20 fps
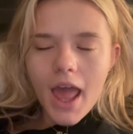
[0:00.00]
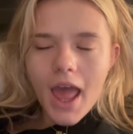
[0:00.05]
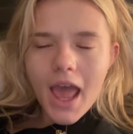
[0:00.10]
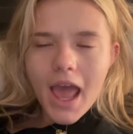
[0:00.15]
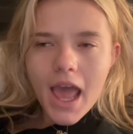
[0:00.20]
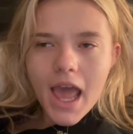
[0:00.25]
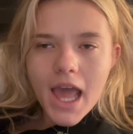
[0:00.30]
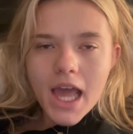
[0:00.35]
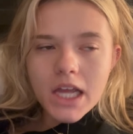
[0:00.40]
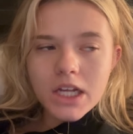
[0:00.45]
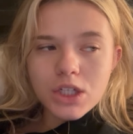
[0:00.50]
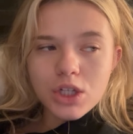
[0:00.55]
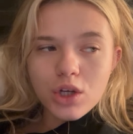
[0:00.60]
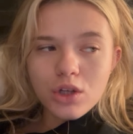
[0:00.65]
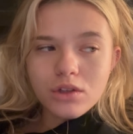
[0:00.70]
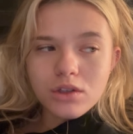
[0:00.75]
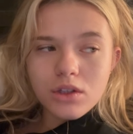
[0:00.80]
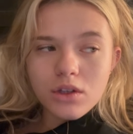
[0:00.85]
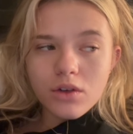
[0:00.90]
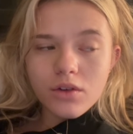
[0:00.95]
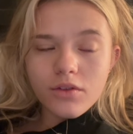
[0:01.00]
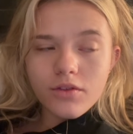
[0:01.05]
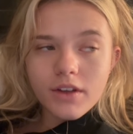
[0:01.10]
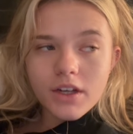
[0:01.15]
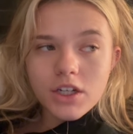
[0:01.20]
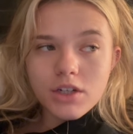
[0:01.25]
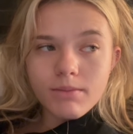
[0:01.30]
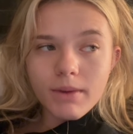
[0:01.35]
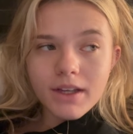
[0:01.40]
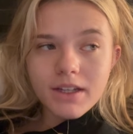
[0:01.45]
and also
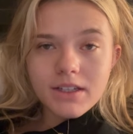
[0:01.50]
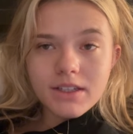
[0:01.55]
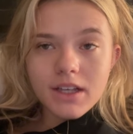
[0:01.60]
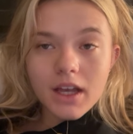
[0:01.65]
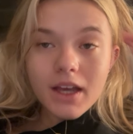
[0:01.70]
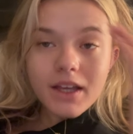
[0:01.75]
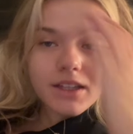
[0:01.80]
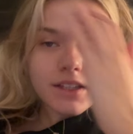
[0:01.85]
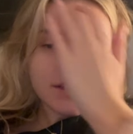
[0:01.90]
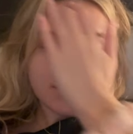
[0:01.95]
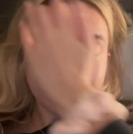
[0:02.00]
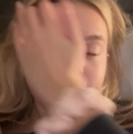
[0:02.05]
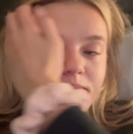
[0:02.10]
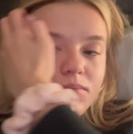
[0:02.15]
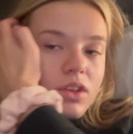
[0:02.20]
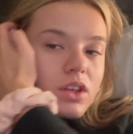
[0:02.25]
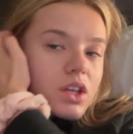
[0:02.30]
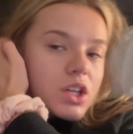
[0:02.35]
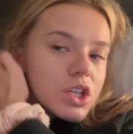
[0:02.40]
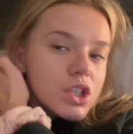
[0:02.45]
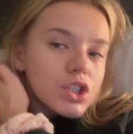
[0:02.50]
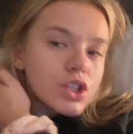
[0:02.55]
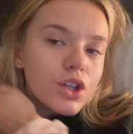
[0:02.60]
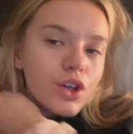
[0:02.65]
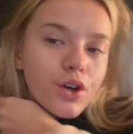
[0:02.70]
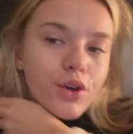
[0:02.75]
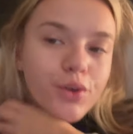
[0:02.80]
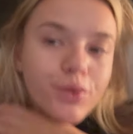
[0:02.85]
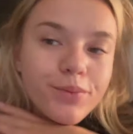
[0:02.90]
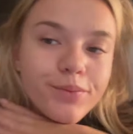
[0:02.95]
finish my designs.
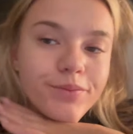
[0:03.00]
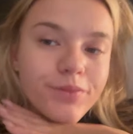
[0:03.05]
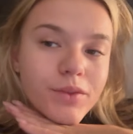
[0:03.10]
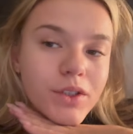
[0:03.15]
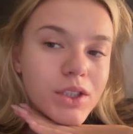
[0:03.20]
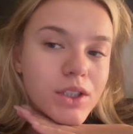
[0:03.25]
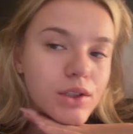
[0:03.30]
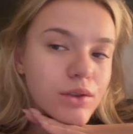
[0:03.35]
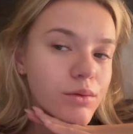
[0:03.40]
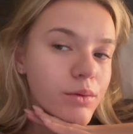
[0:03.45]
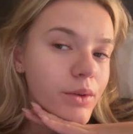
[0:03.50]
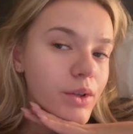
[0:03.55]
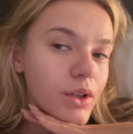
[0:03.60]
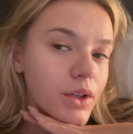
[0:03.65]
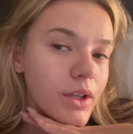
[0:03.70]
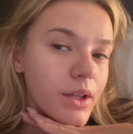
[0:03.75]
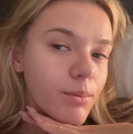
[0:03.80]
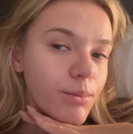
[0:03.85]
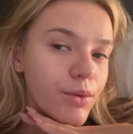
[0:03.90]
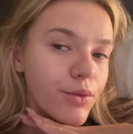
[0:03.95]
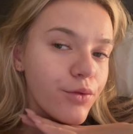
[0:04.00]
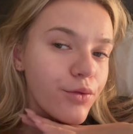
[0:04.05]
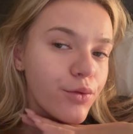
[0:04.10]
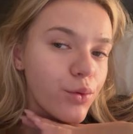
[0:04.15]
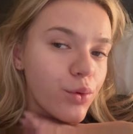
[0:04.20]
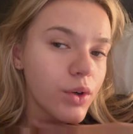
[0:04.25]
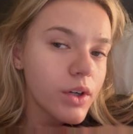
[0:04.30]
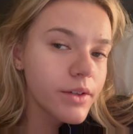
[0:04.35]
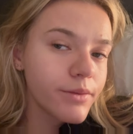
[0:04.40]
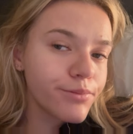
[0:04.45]
So this is what I look like
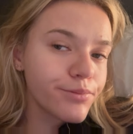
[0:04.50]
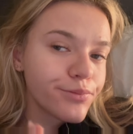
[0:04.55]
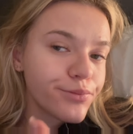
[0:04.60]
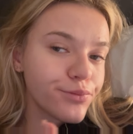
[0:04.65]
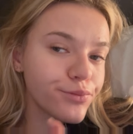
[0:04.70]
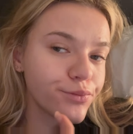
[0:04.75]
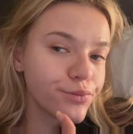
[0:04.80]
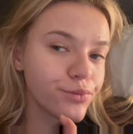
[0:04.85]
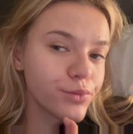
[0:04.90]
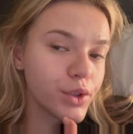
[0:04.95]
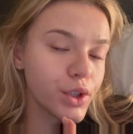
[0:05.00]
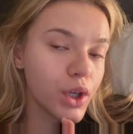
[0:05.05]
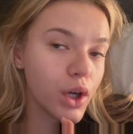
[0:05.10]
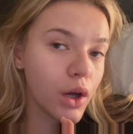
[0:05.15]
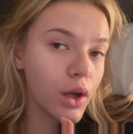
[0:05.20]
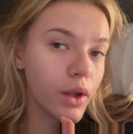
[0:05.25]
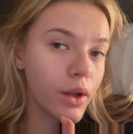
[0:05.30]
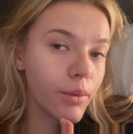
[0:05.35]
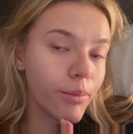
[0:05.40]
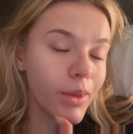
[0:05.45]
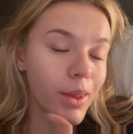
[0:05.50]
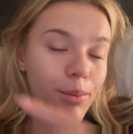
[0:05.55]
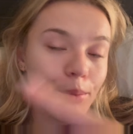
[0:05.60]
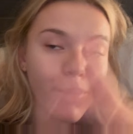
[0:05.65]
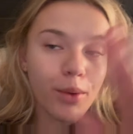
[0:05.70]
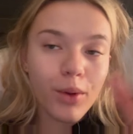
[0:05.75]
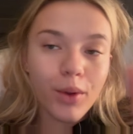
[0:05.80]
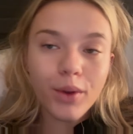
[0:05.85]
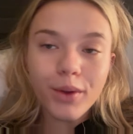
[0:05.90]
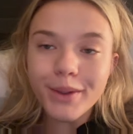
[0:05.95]
before. We got a
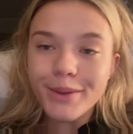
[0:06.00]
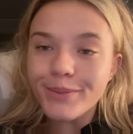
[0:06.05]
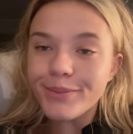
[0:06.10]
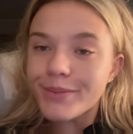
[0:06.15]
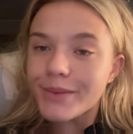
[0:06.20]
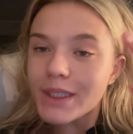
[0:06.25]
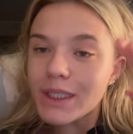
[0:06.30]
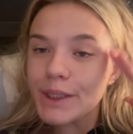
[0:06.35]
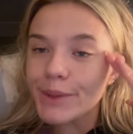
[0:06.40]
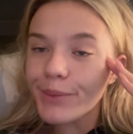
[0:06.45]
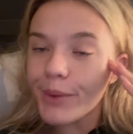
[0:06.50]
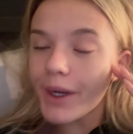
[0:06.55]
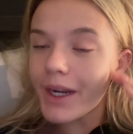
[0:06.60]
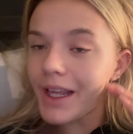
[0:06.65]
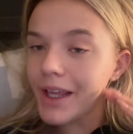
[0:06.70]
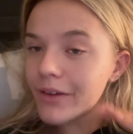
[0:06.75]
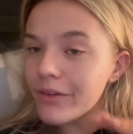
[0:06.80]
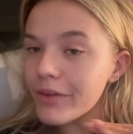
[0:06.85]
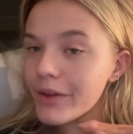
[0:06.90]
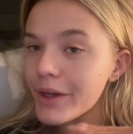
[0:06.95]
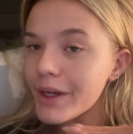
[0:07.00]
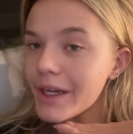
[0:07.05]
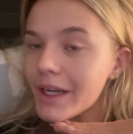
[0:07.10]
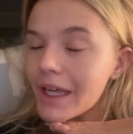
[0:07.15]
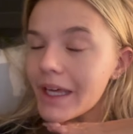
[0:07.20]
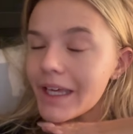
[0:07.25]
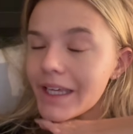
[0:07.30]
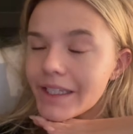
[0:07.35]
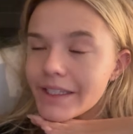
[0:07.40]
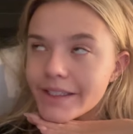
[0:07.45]
pimple this morning, very
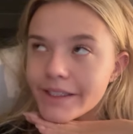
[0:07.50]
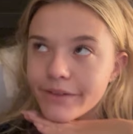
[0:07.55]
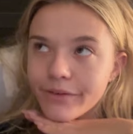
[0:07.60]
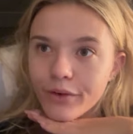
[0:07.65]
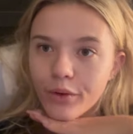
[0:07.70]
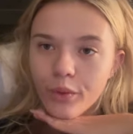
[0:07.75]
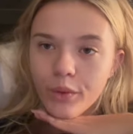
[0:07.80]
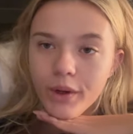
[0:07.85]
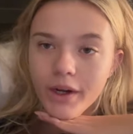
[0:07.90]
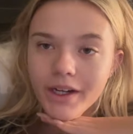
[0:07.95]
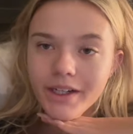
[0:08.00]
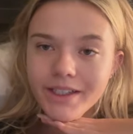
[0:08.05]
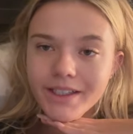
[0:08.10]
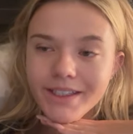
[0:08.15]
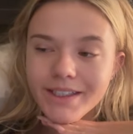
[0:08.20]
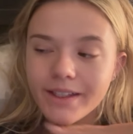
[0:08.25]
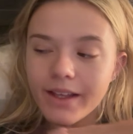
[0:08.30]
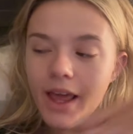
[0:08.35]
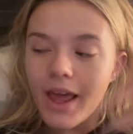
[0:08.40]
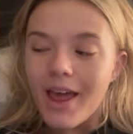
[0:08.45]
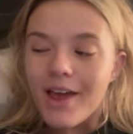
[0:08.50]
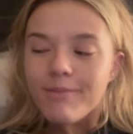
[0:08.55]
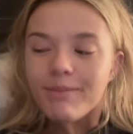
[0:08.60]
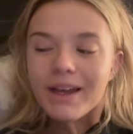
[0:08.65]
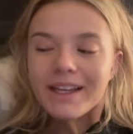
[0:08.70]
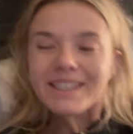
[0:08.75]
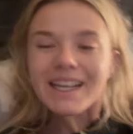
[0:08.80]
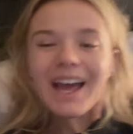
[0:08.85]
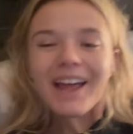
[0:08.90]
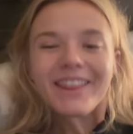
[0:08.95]
nice, of course. My
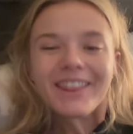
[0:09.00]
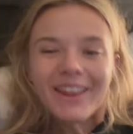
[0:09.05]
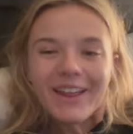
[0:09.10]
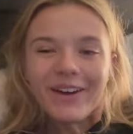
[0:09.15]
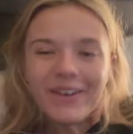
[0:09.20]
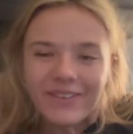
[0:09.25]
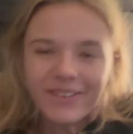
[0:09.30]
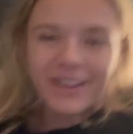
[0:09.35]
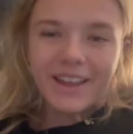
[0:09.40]
dad though